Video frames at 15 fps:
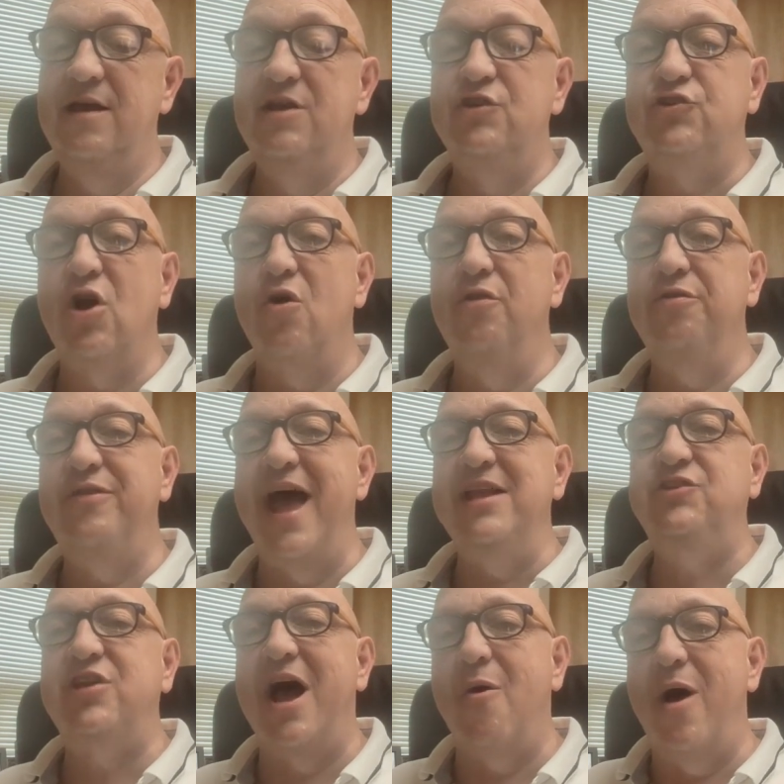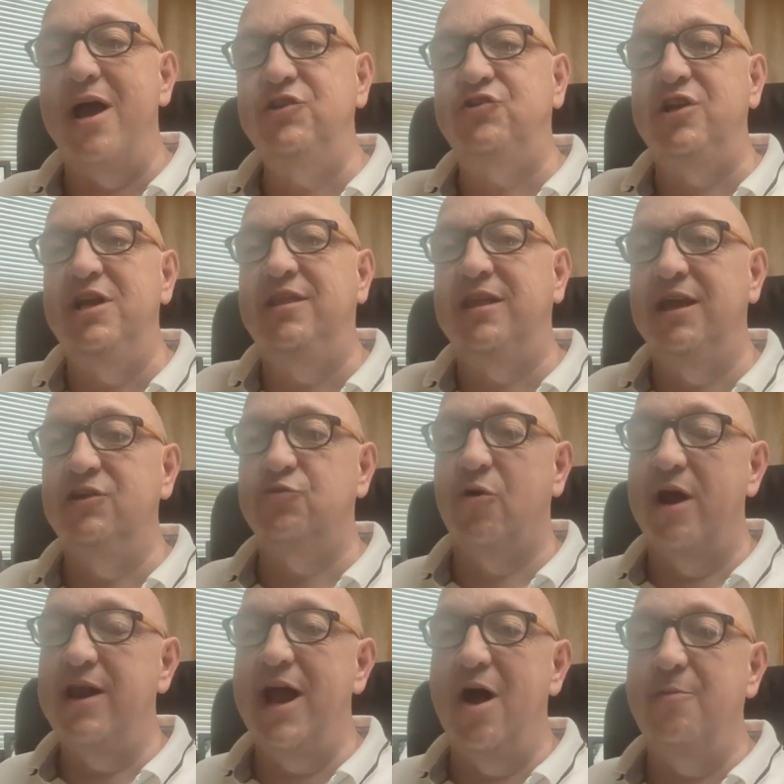So that's how I see things
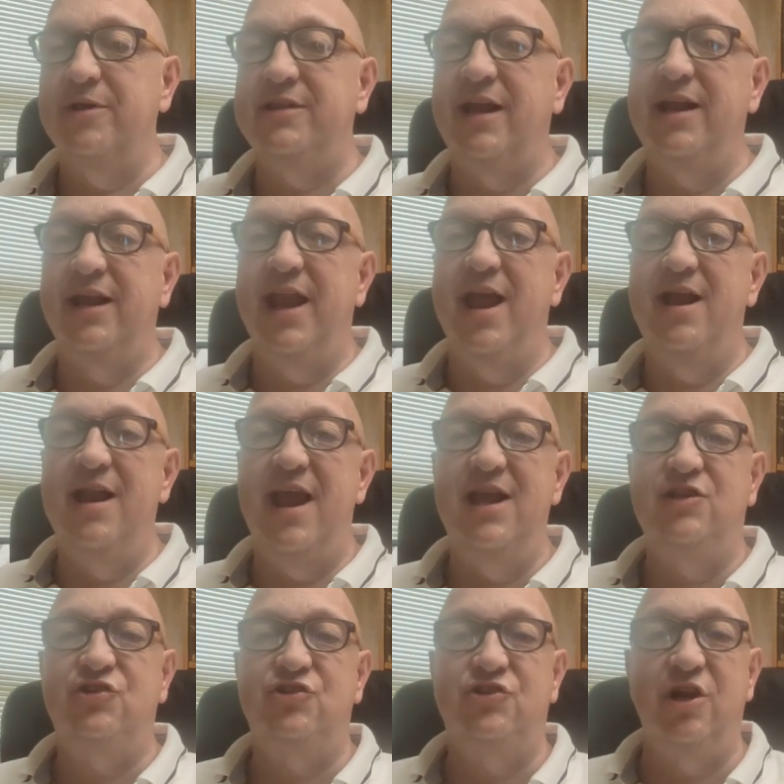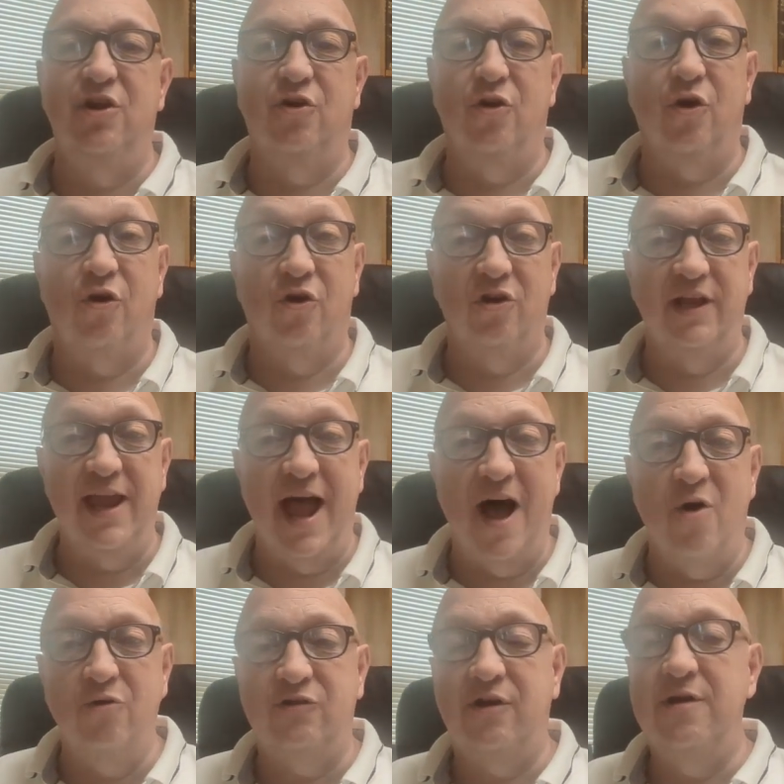right now. But then again, it's still early
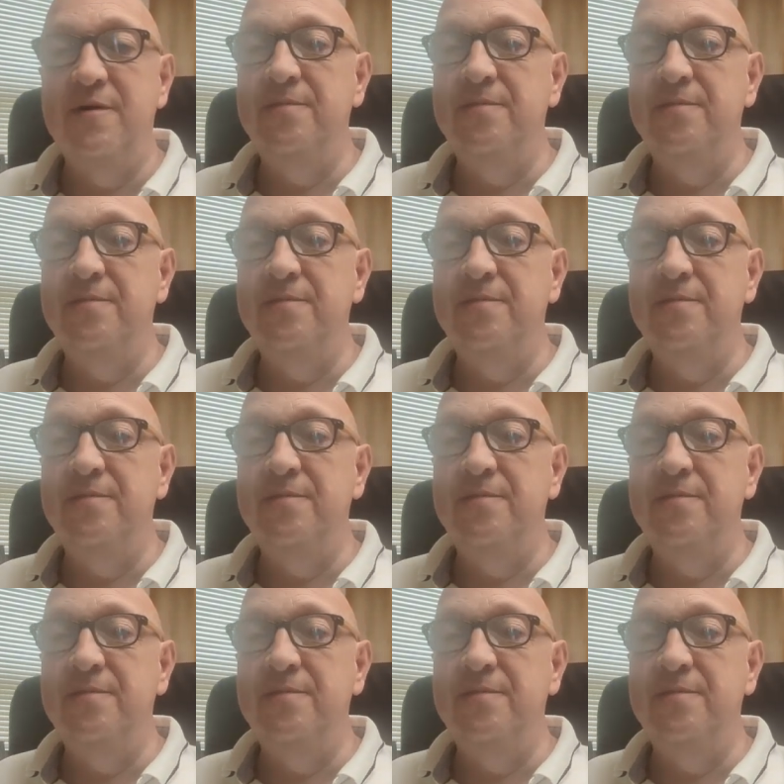out,